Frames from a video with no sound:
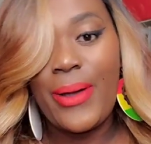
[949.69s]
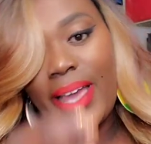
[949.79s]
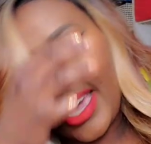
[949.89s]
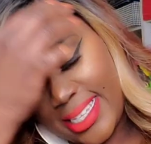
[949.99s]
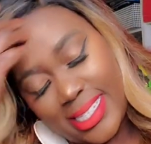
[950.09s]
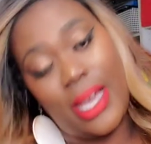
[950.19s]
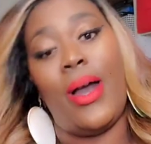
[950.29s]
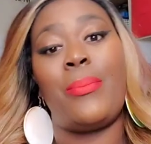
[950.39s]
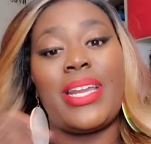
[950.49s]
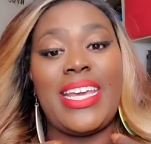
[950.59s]
Okay, so
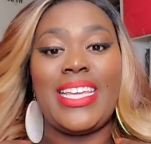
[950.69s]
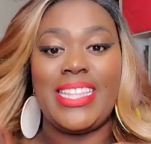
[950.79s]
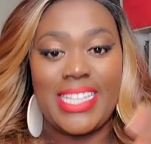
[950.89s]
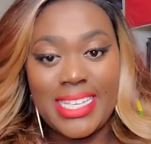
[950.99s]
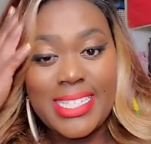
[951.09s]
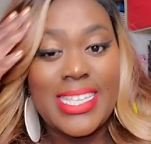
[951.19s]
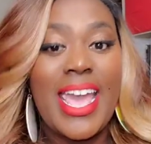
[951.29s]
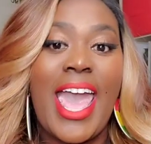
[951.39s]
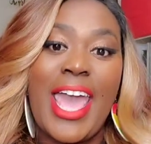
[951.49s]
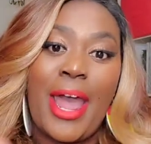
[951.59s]
I'm going to end this
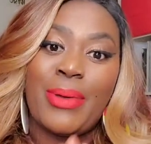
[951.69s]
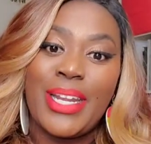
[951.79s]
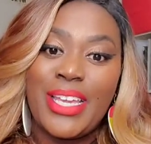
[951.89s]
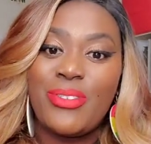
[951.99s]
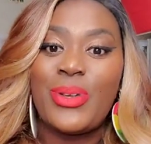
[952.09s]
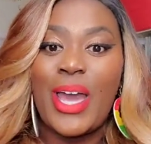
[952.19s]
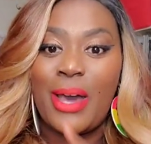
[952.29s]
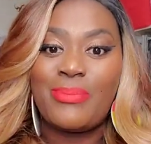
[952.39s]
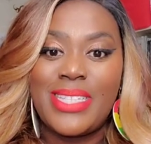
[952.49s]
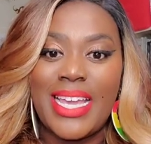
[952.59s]
and I'm going to give you an
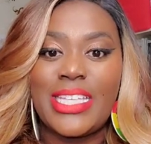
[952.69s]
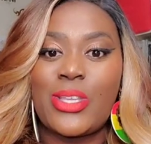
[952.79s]
update.